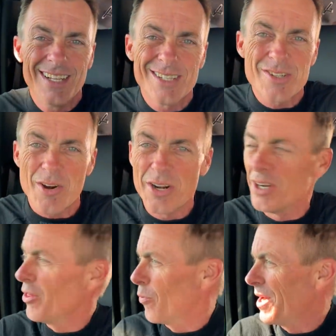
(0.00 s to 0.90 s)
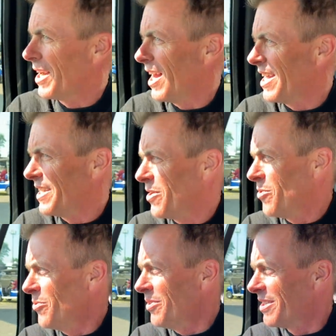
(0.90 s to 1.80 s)
Turn another wind light
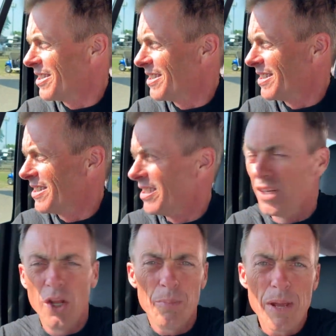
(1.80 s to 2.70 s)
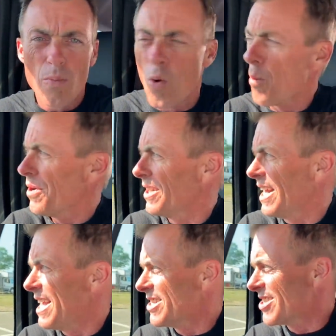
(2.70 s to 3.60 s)
on. A little bit warmer
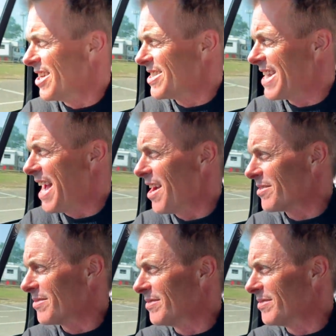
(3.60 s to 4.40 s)
today, sun's out.